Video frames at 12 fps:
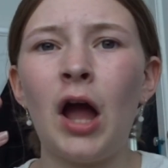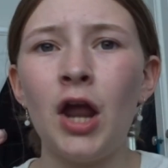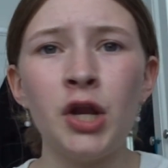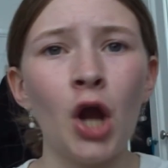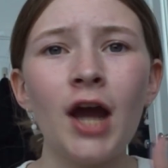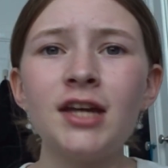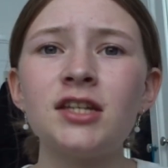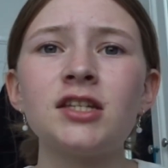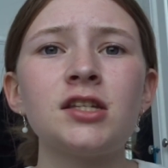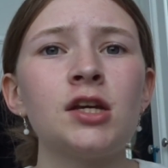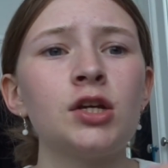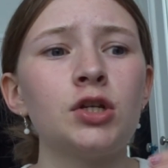a
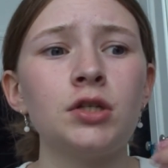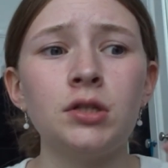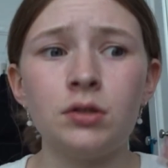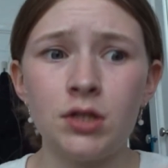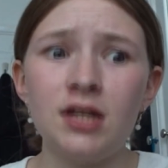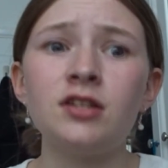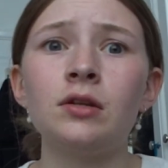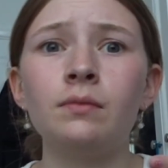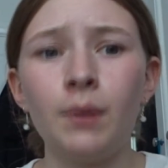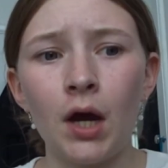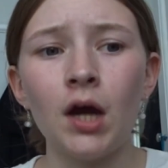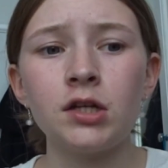nice,
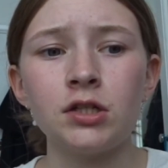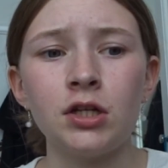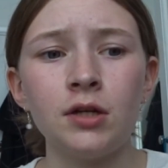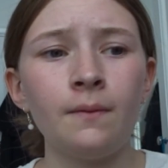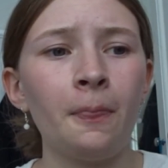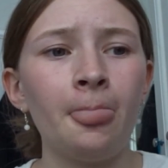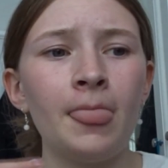decent person